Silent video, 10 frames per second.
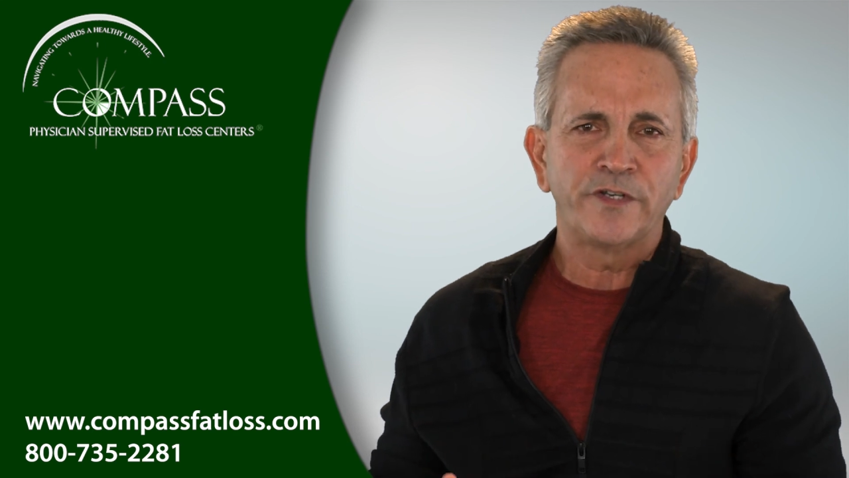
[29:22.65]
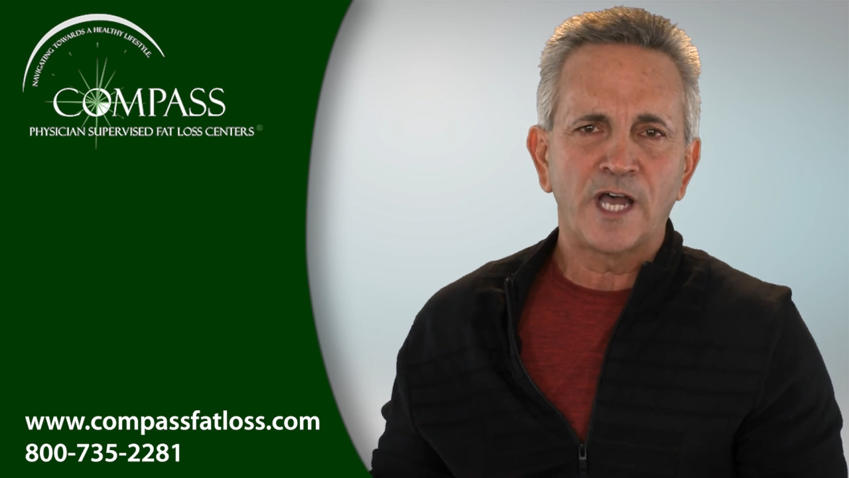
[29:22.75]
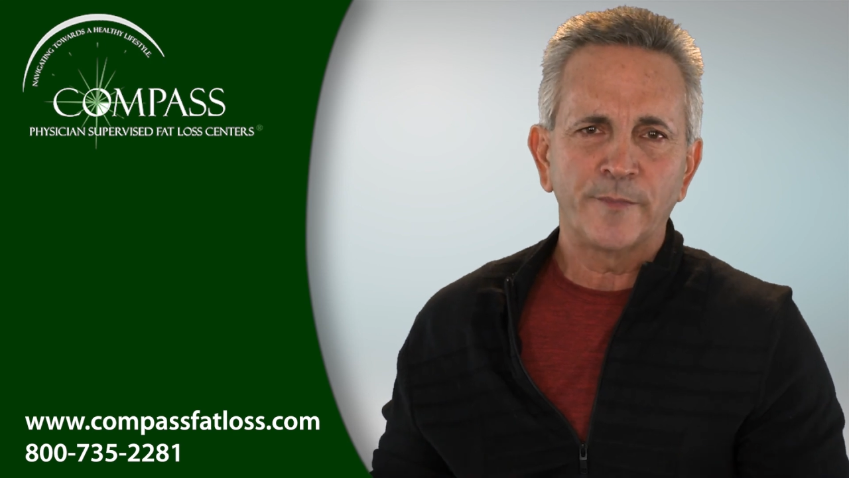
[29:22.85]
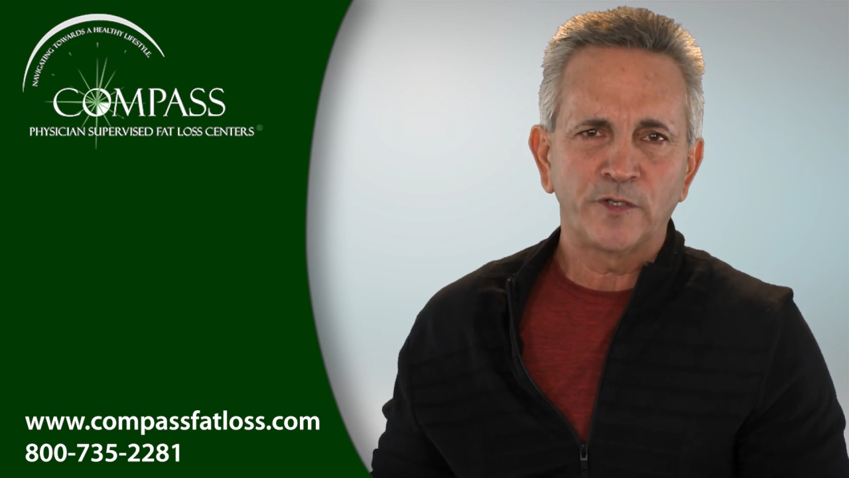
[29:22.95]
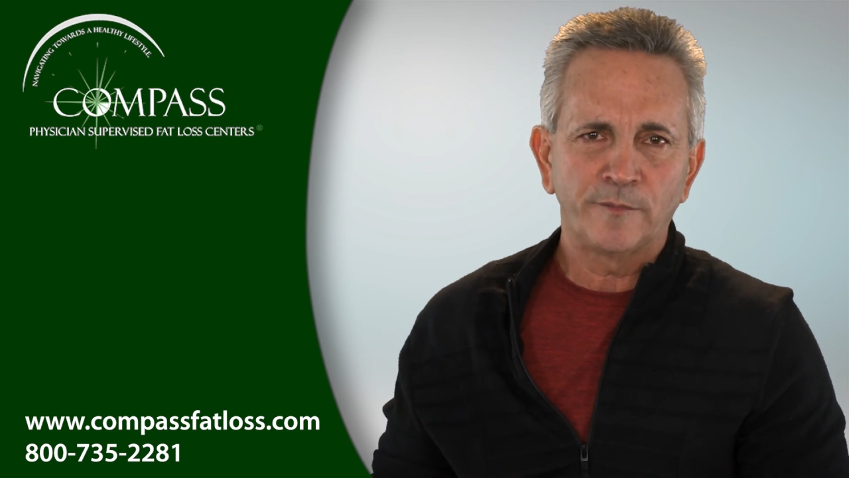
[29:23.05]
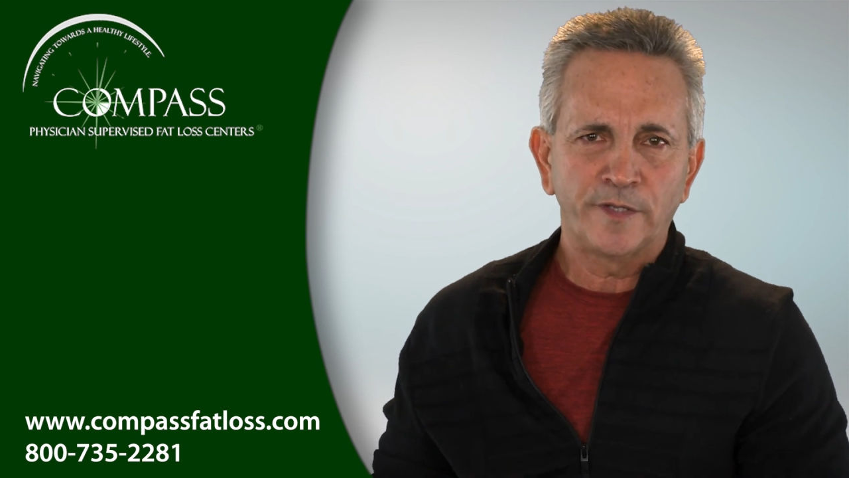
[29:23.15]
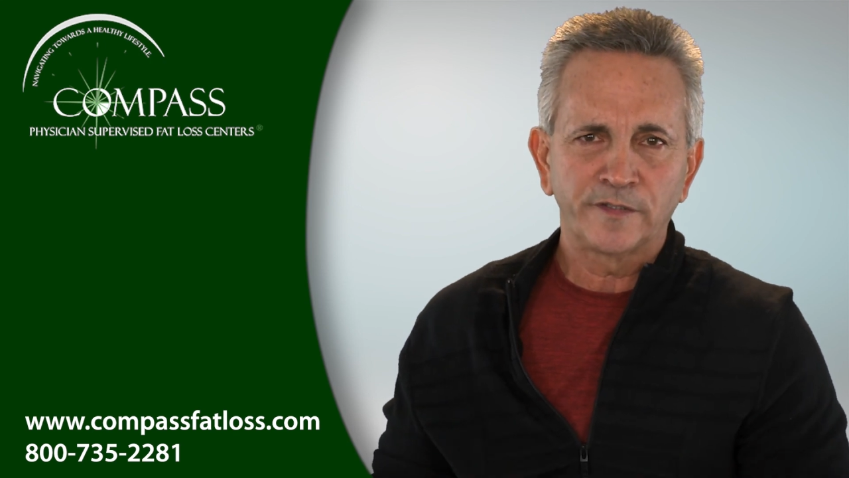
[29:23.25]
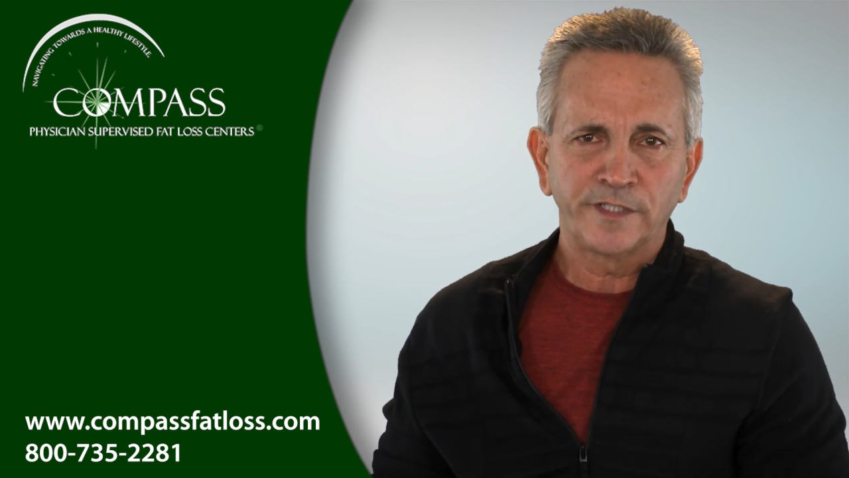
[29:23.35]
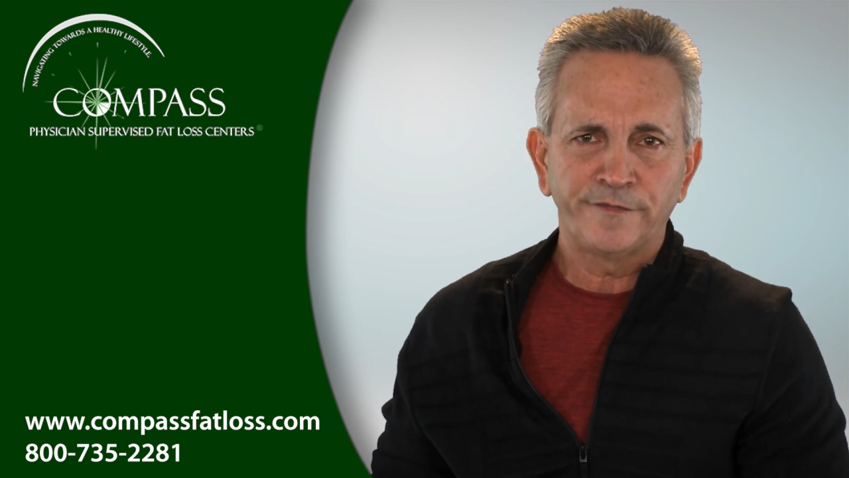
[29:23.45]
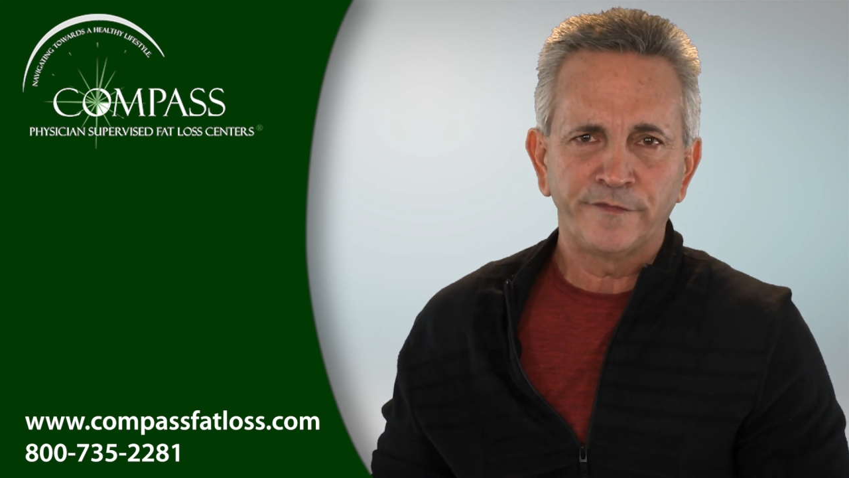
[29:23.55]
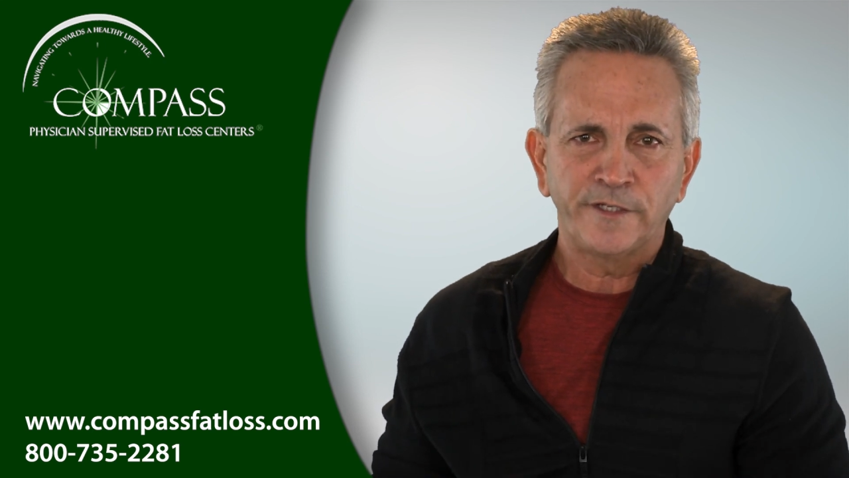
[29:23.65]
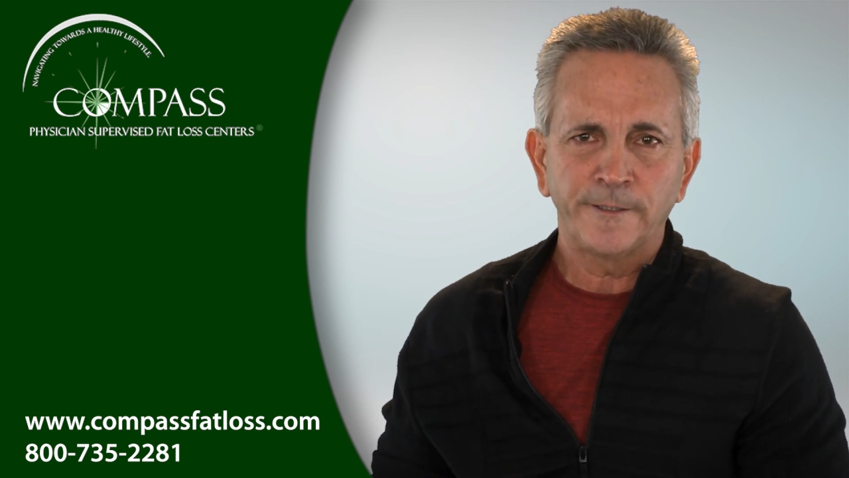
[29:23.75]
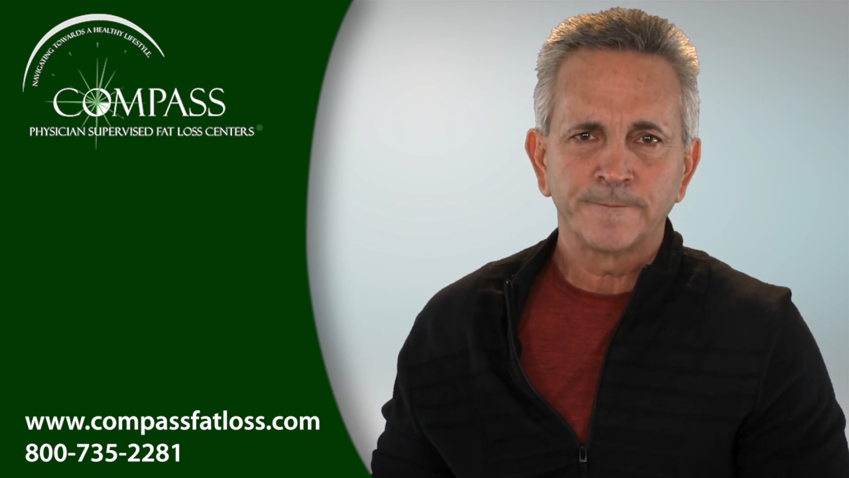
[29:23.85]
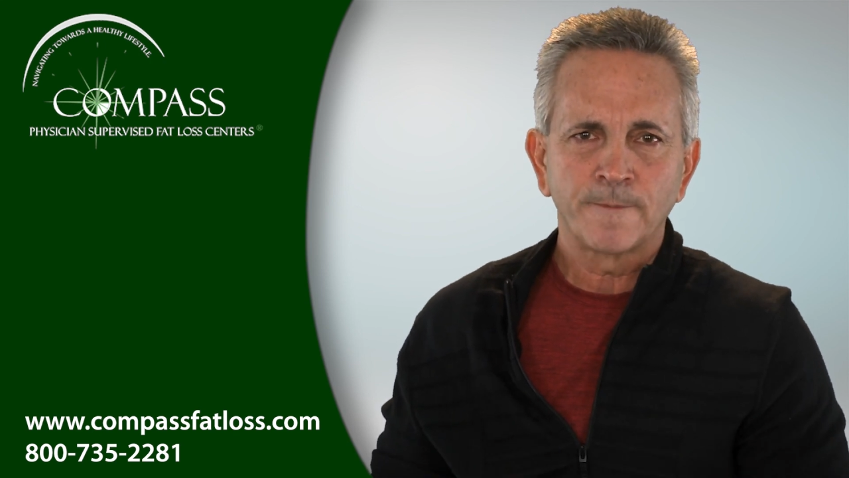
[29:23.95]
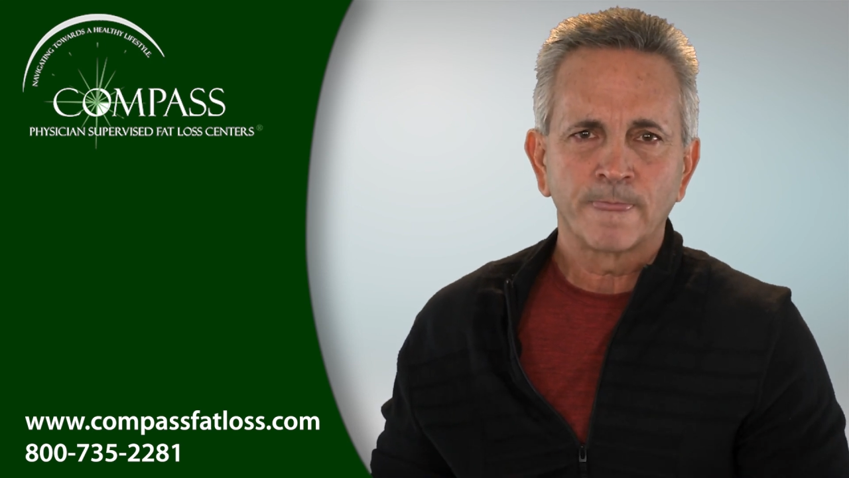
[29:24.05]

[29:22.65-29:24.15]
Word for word: nominal monthly fee.